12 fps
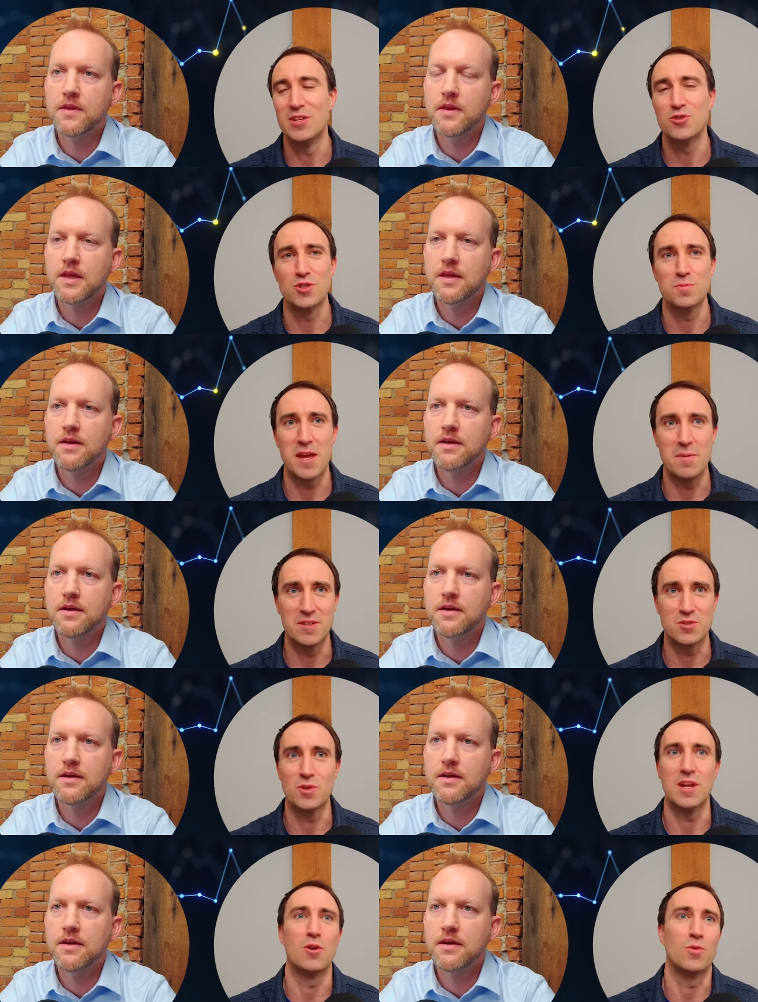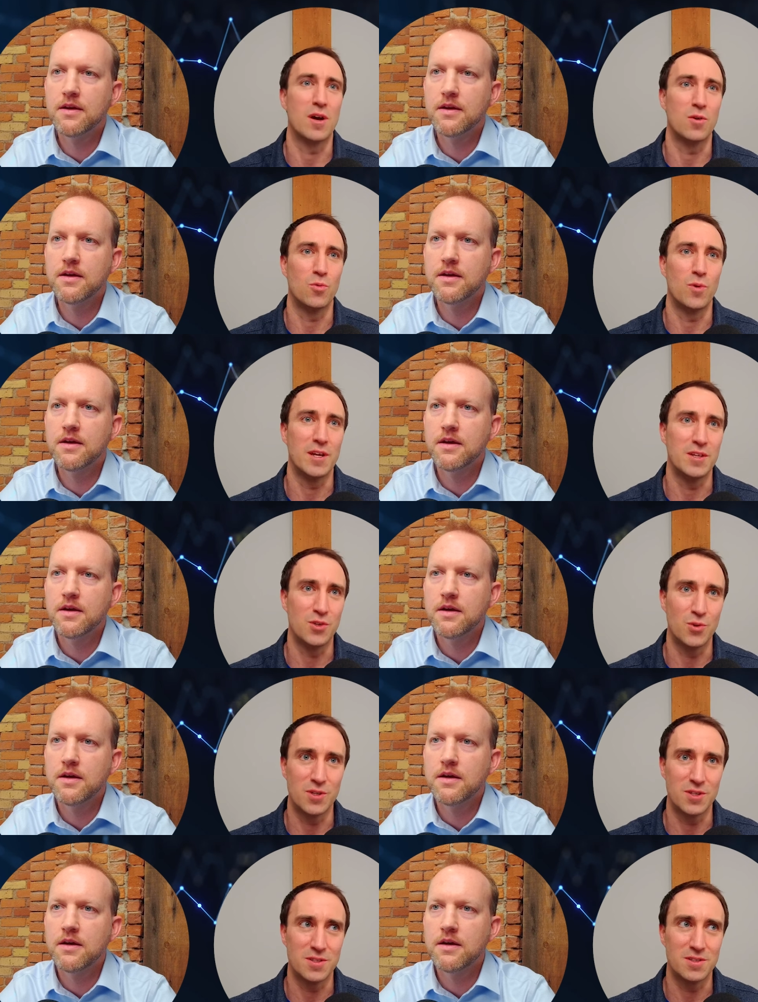Speaker 1: interest payments would out, outweigh
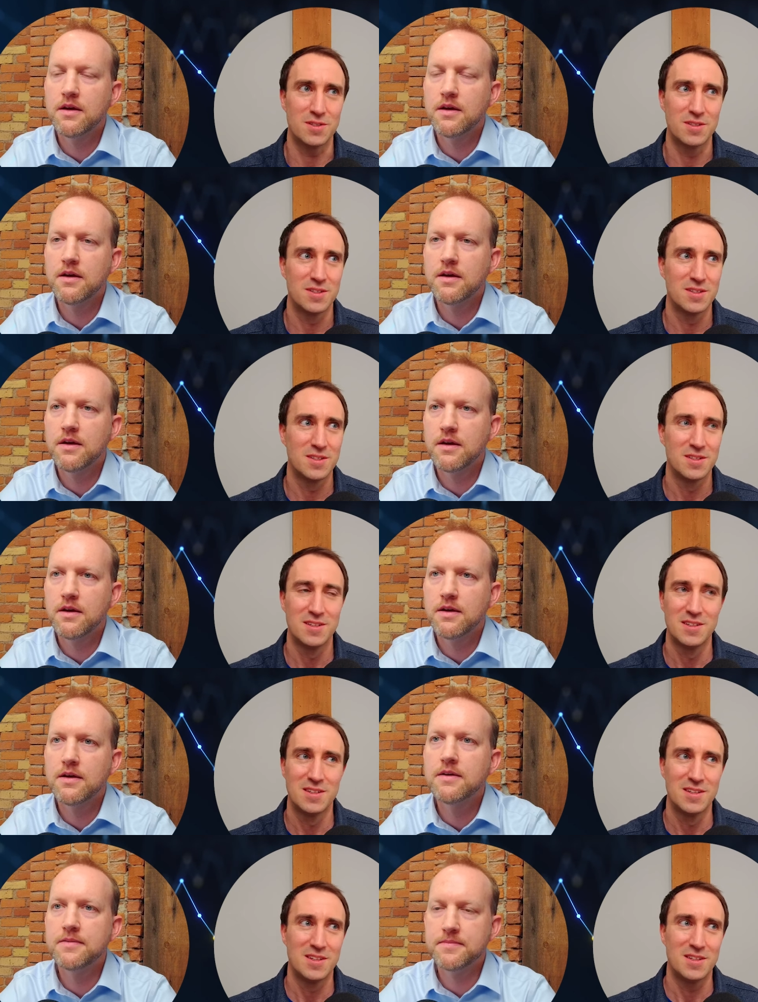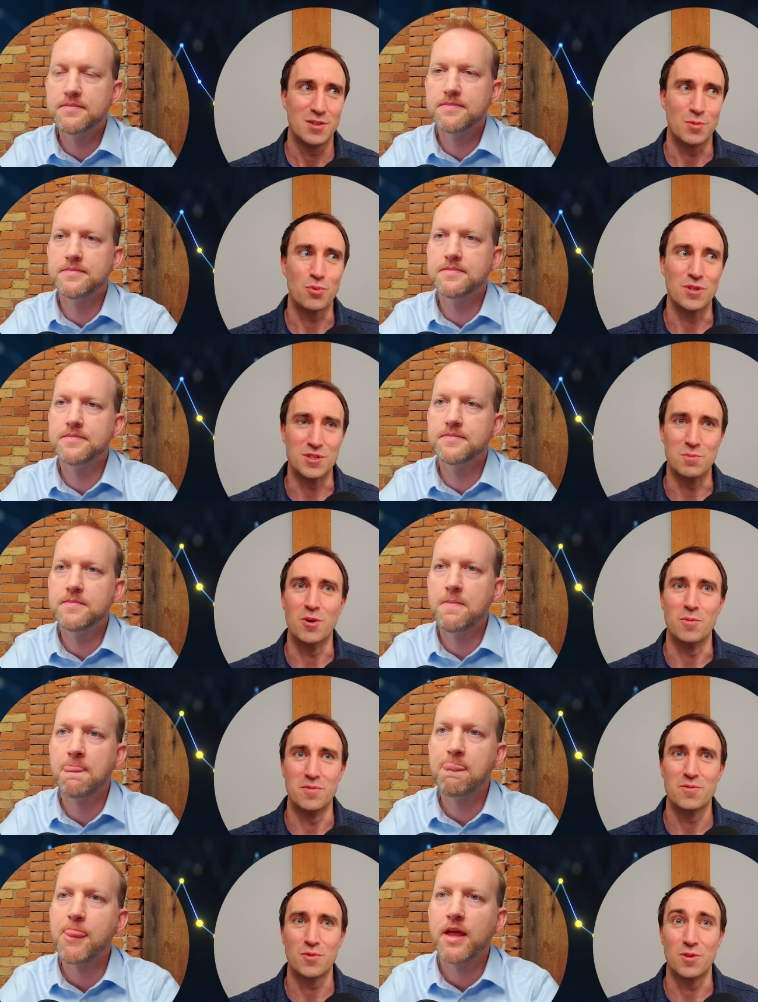your your
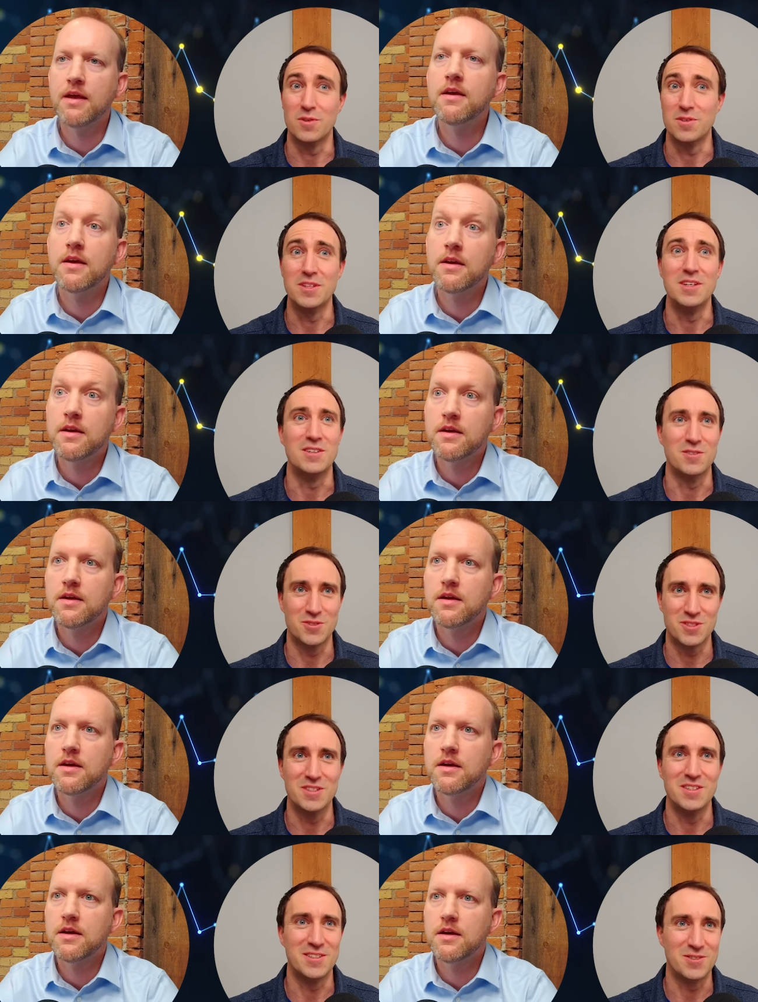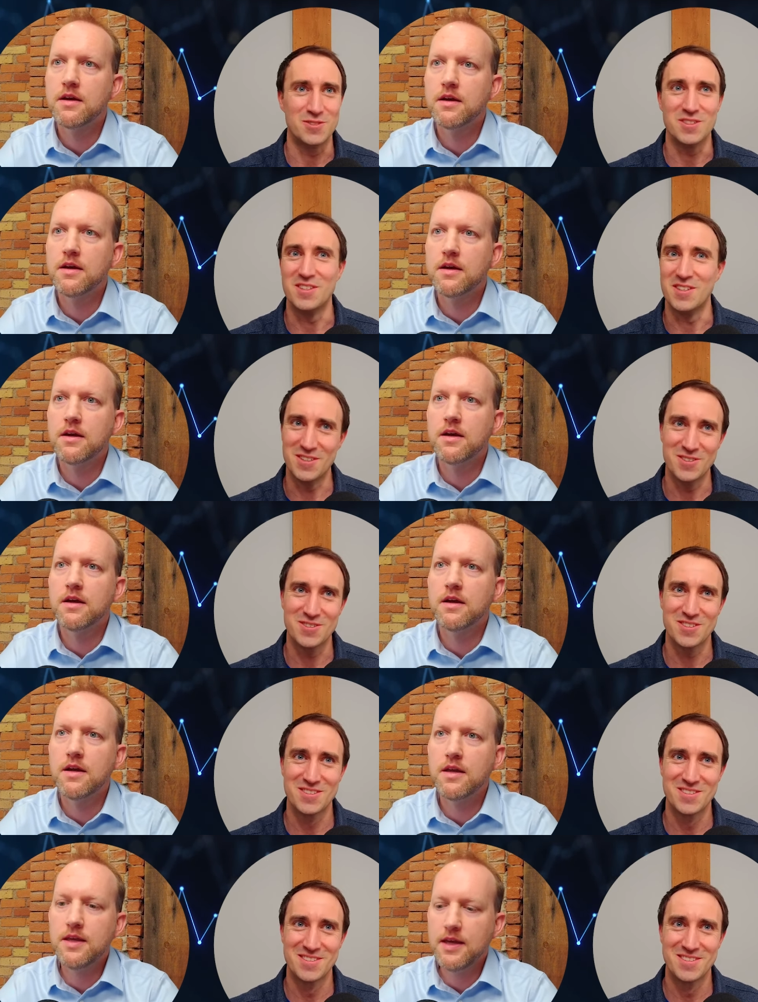principal for years and years and years.
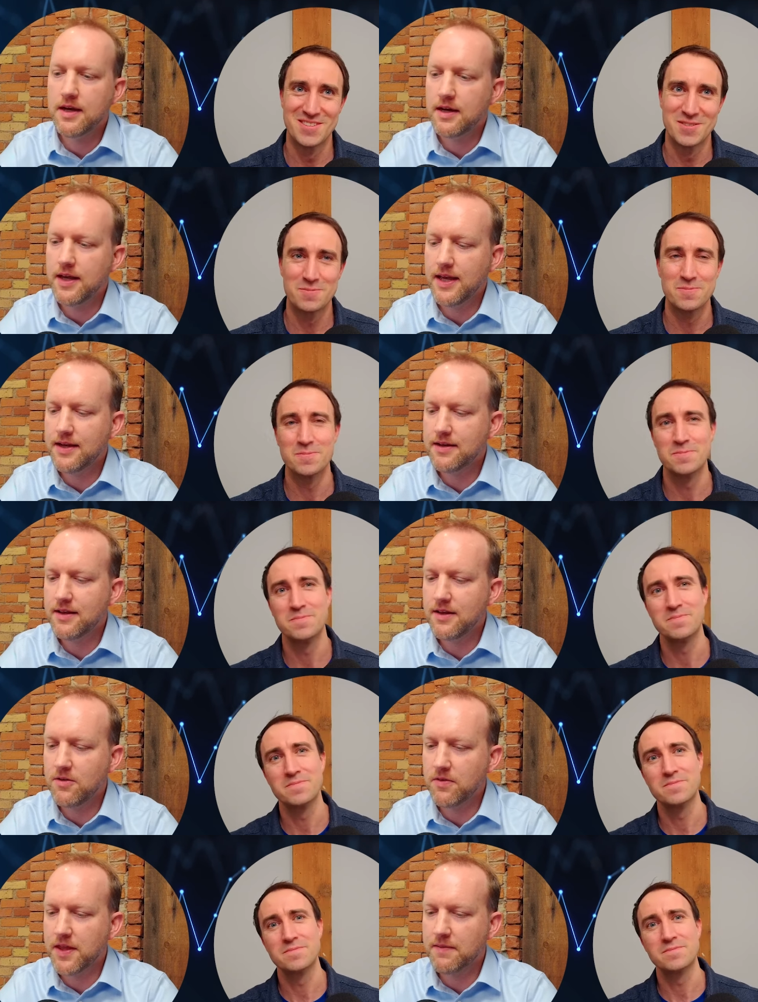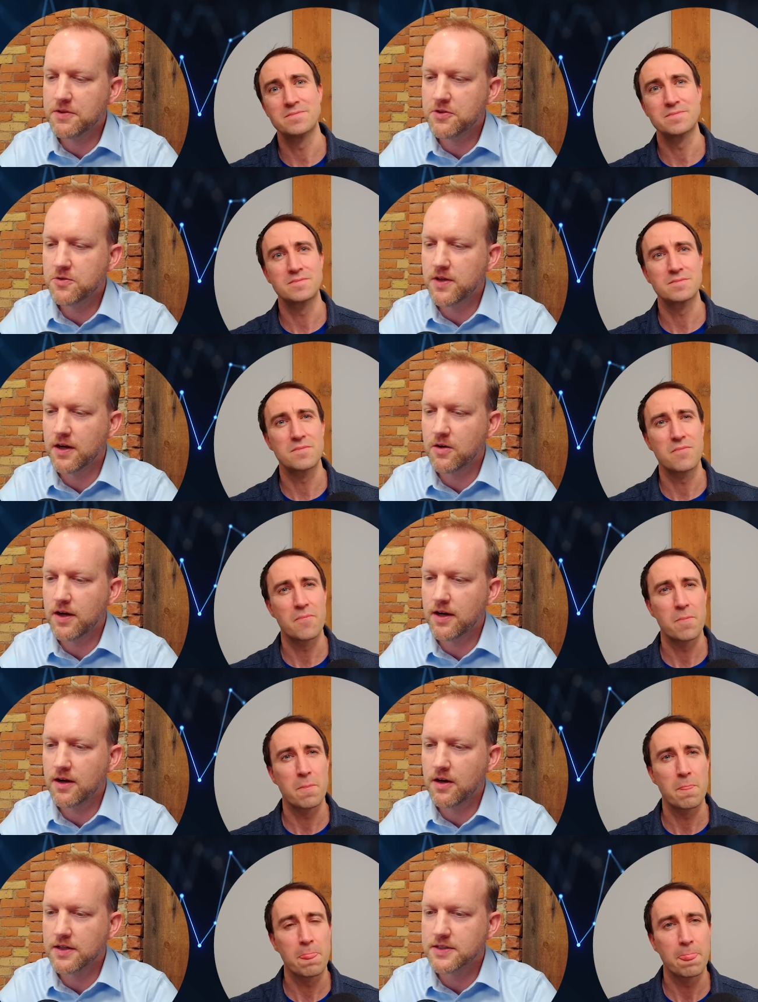
Speaker 2: Yeah, and you know, think about too that credit
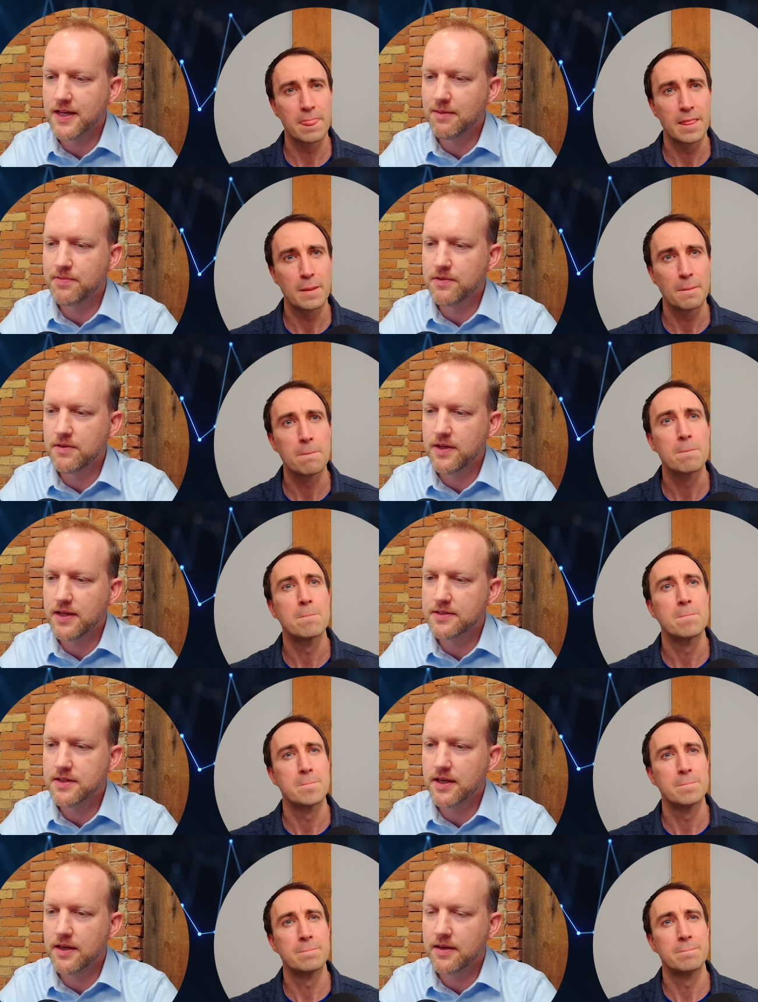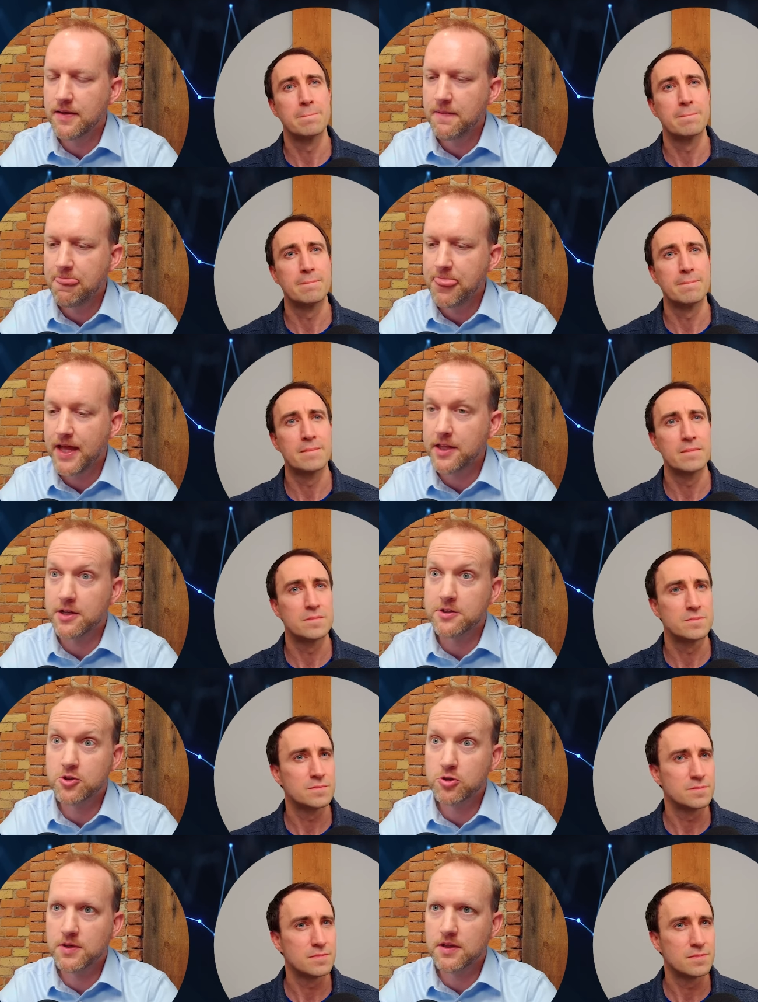card example as a at the
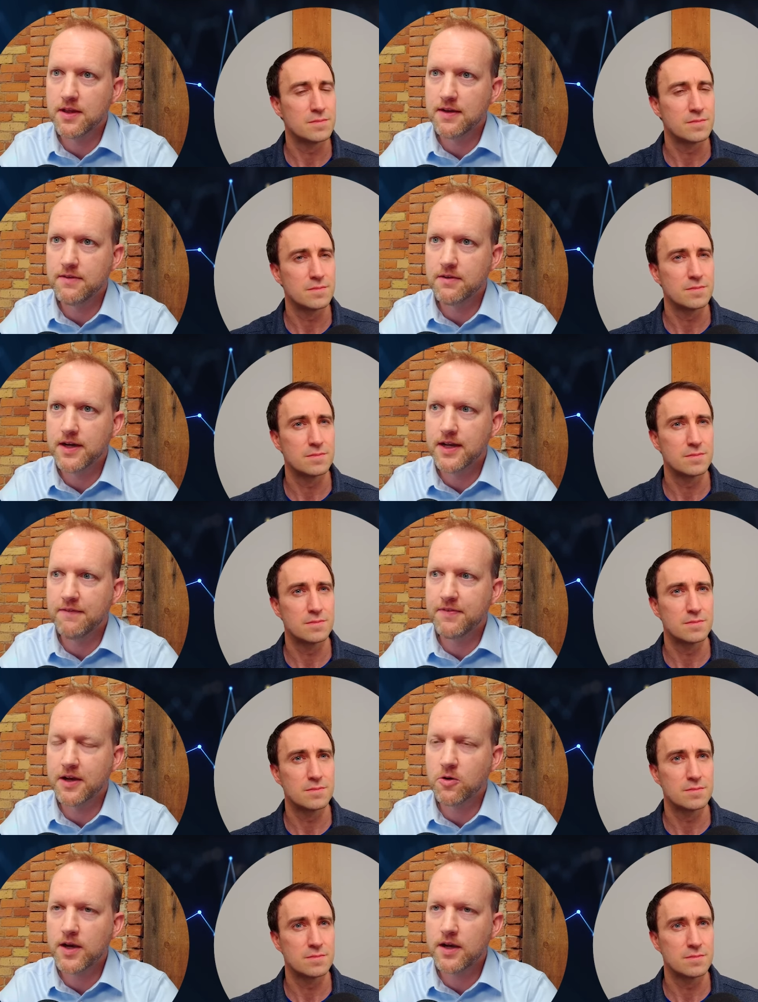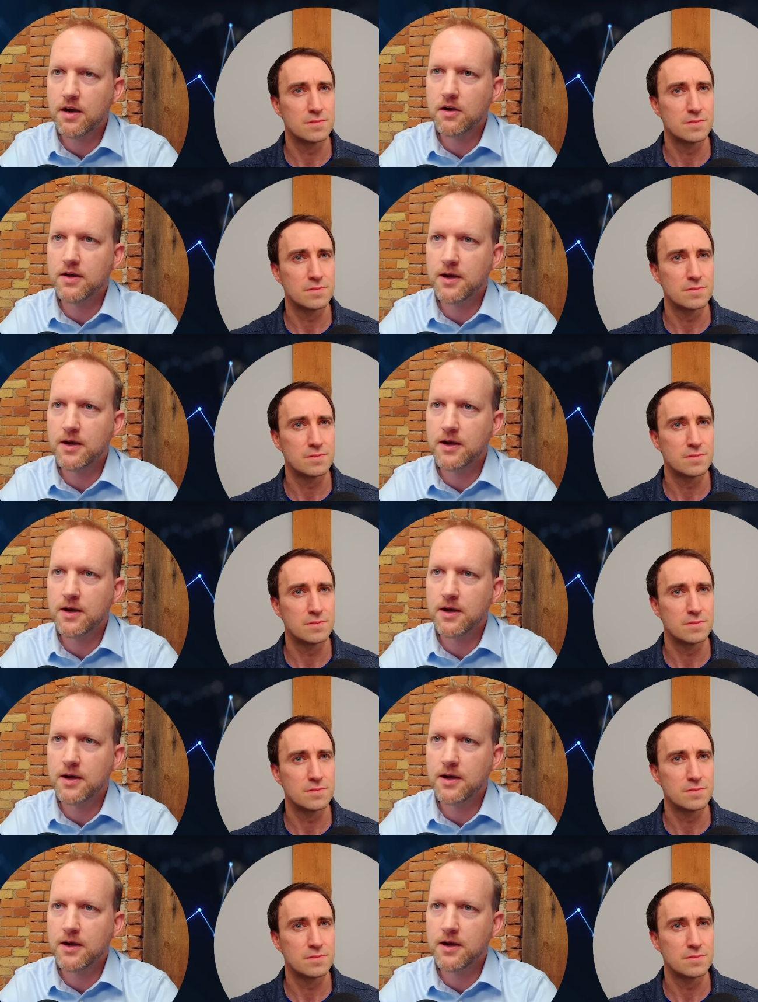consumer level, right? If the credit card